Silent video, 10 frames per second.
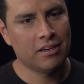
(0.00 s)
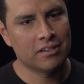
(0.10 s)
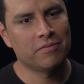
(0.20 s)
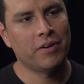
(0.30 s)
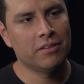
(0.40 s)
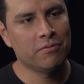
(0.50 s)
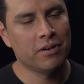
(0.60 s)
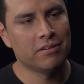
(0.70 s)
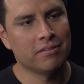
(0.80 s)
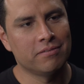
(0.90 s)
I correct? Yes, five to
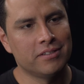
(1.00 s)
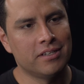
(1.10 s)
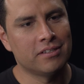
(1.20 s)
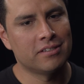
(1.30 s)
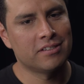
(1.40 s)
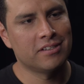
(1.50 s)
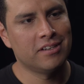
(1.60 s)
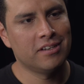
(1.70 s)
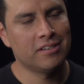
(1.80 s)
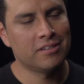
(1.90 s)
one. Yes.
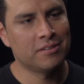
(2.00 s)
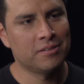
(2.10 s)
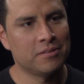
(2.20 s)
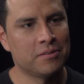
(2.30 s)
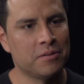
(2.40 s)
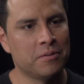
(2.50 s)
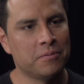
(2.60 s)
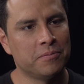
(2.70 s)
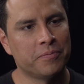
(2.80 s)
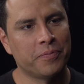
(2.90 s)
It's it's
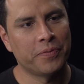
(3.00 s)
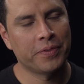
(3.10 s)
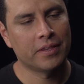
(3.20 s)
huge, so, because I